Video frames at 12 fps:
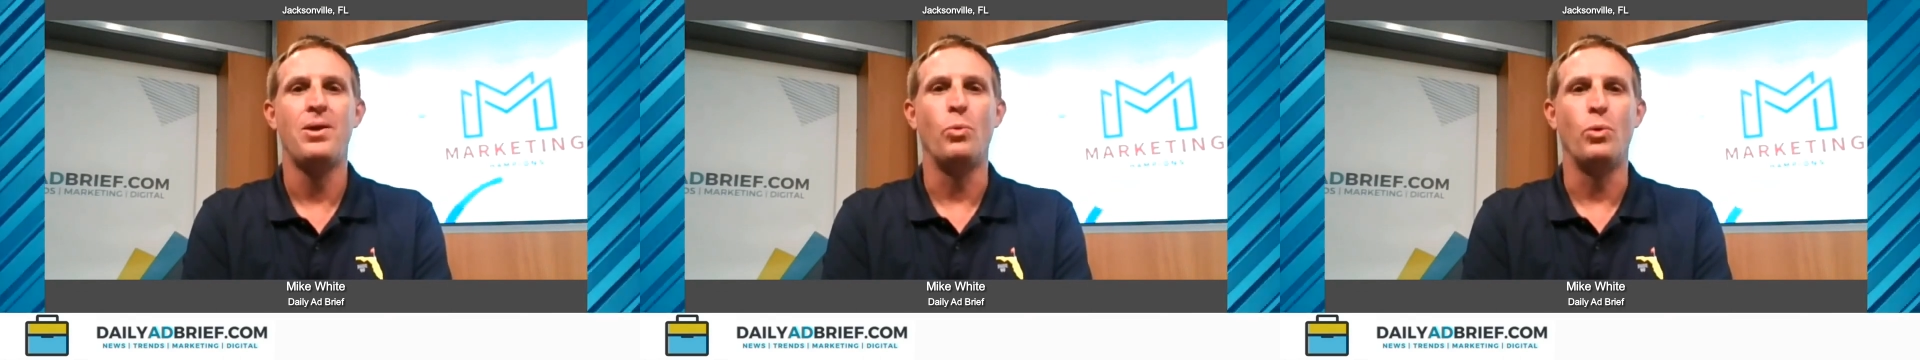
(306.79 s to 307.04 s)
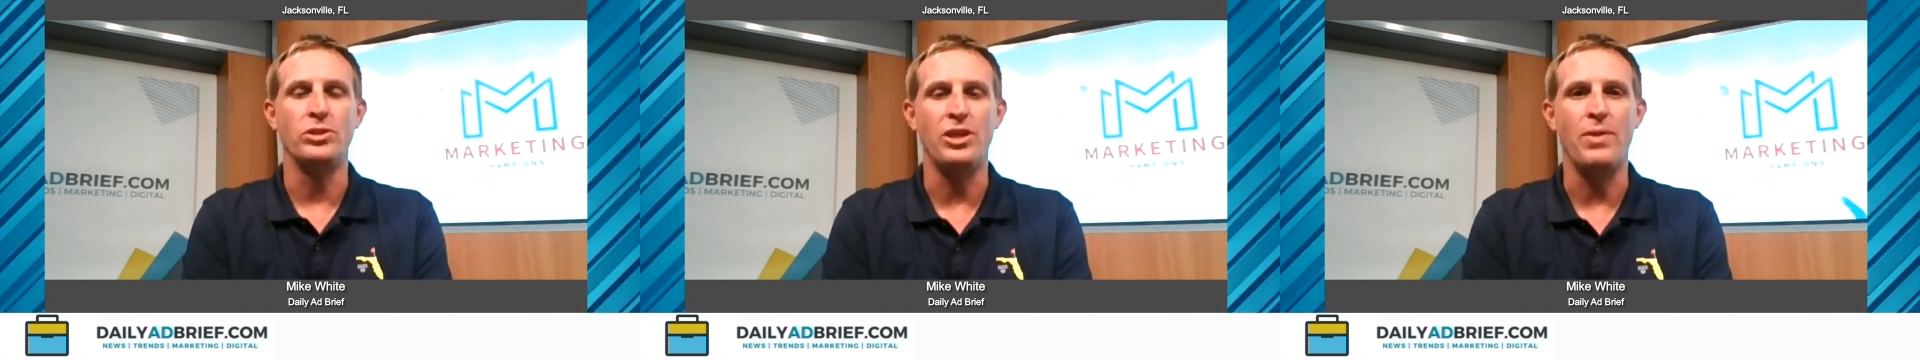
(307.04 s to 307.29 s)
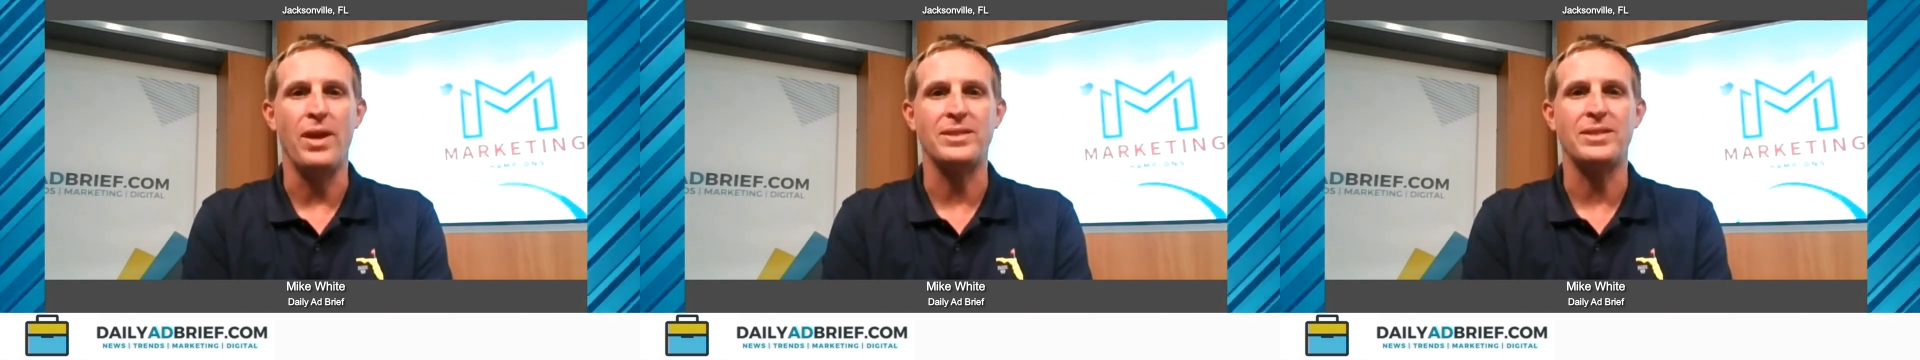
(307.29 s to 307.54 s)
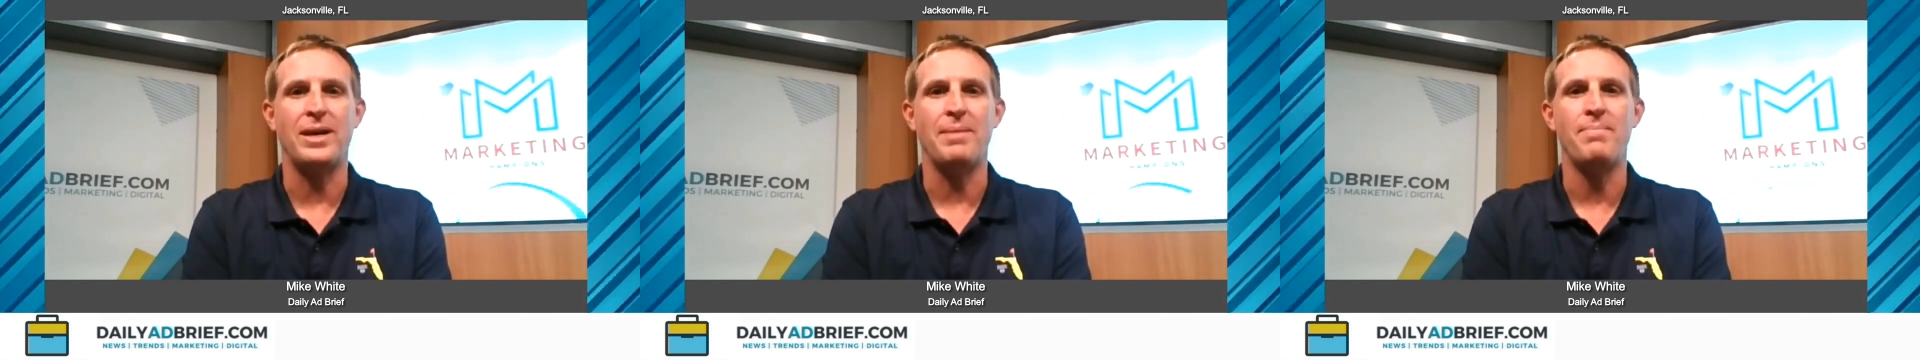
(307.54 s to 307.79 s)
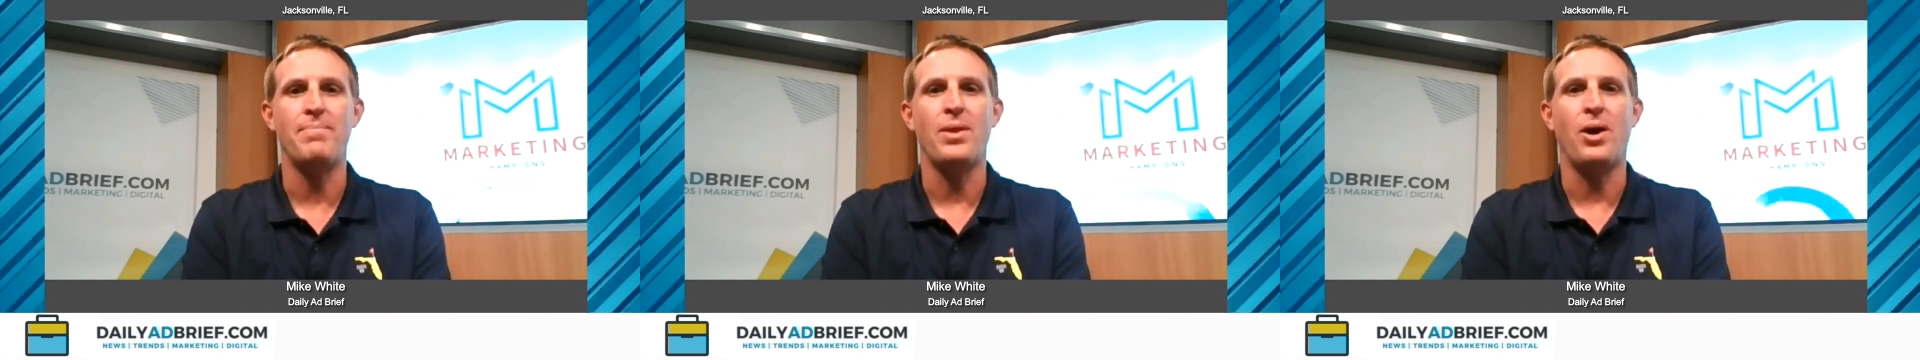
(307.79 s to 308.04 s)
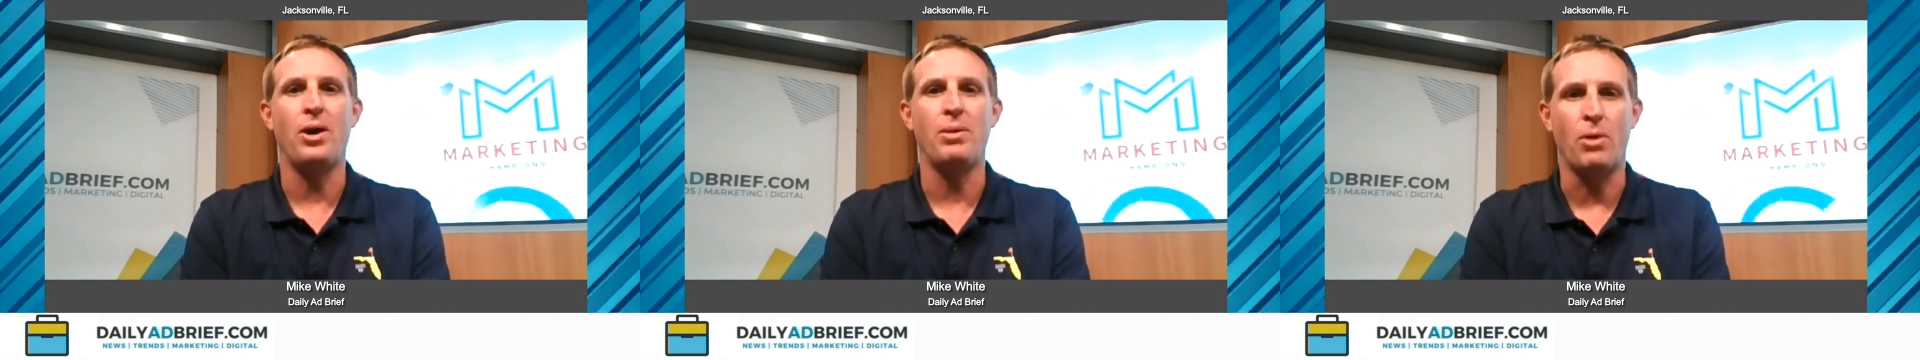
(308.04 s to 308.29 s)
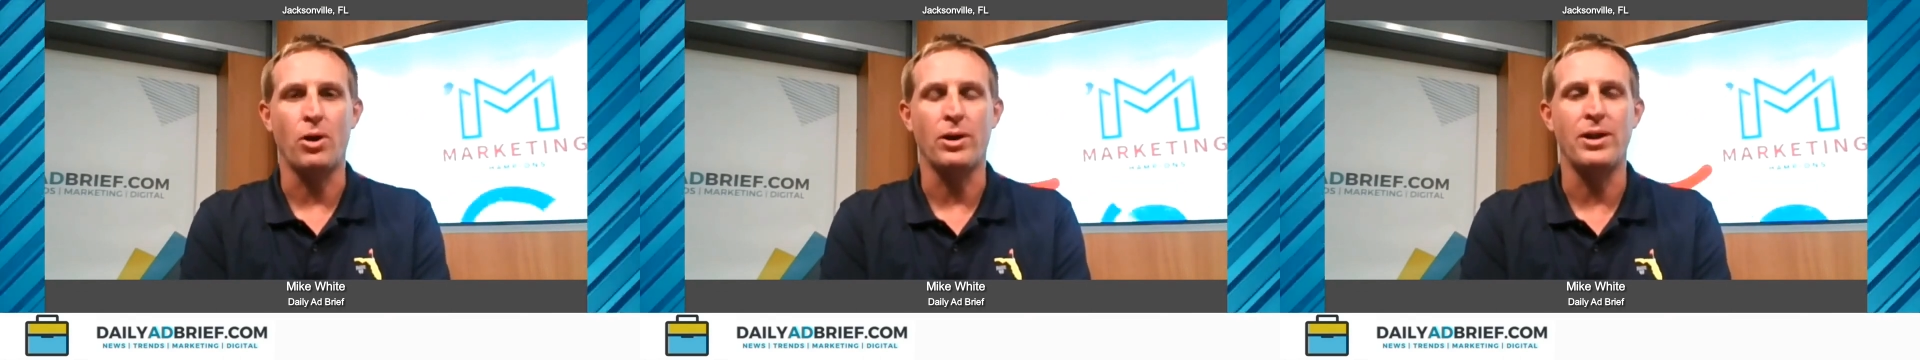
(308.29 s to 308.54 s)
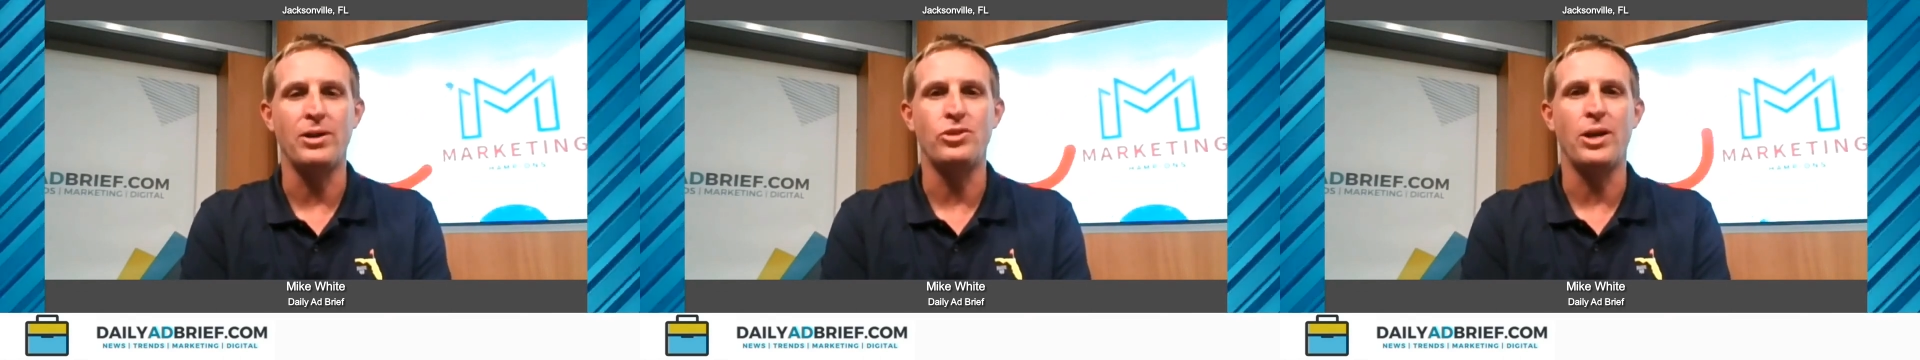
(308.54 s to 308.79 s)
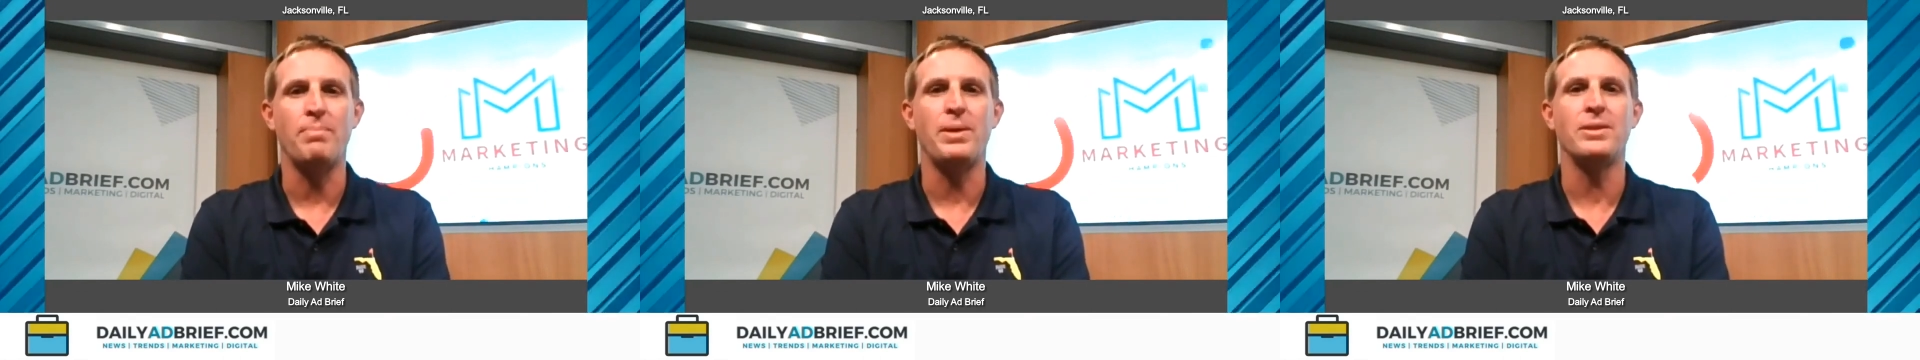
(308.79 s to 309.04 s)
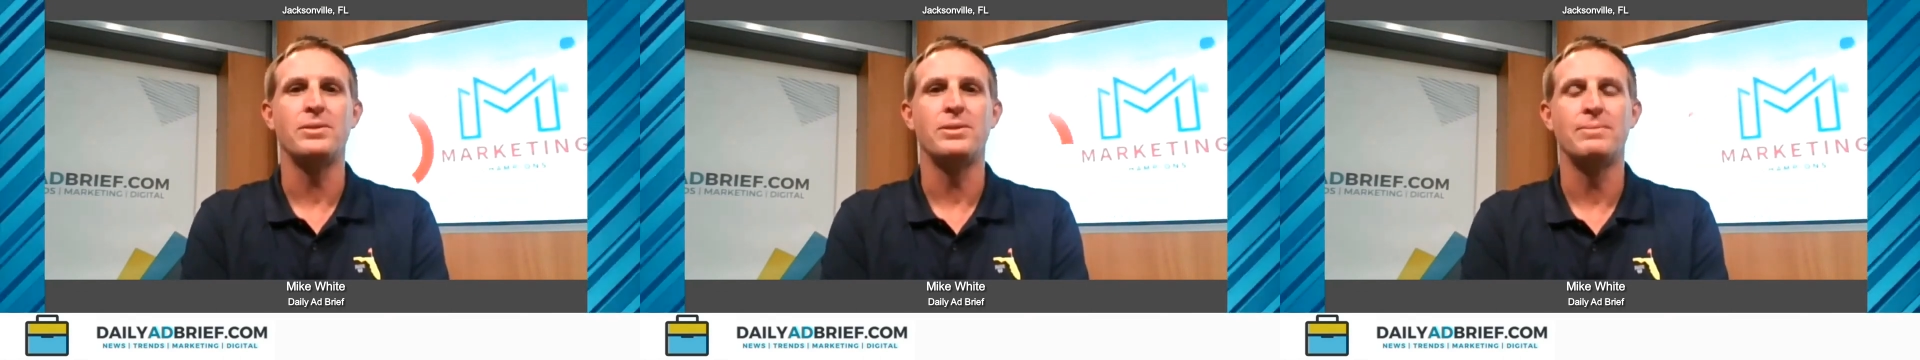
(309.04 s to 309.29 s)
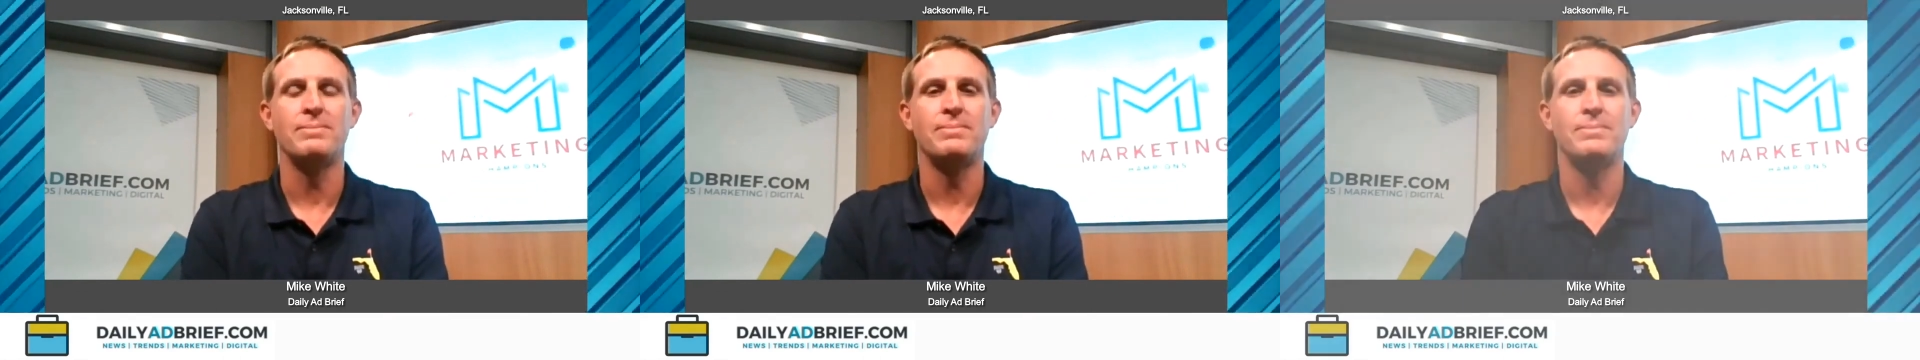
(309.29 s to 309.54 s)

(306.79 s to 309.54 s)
We'll see you next time. on Marketing Champions.